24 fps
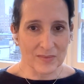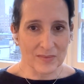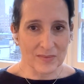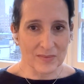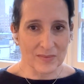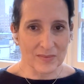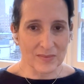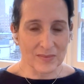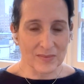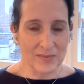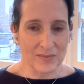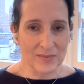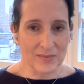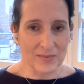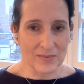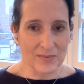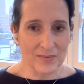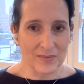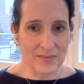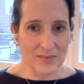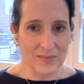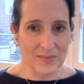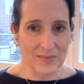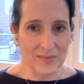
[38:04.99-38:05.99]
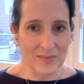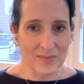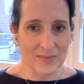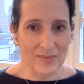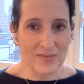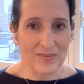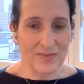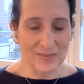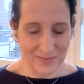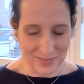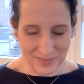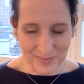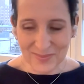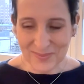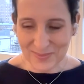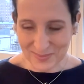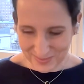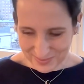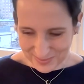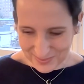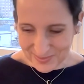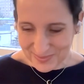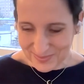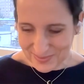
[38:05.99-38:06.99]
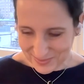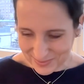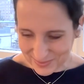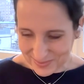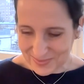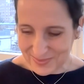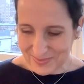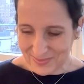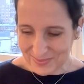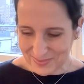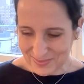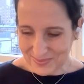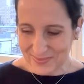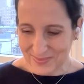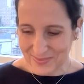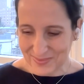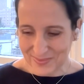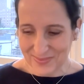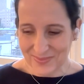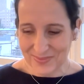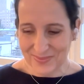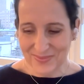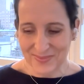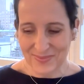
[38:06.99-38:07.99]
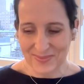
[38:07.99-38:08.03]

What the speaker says: (not speaking)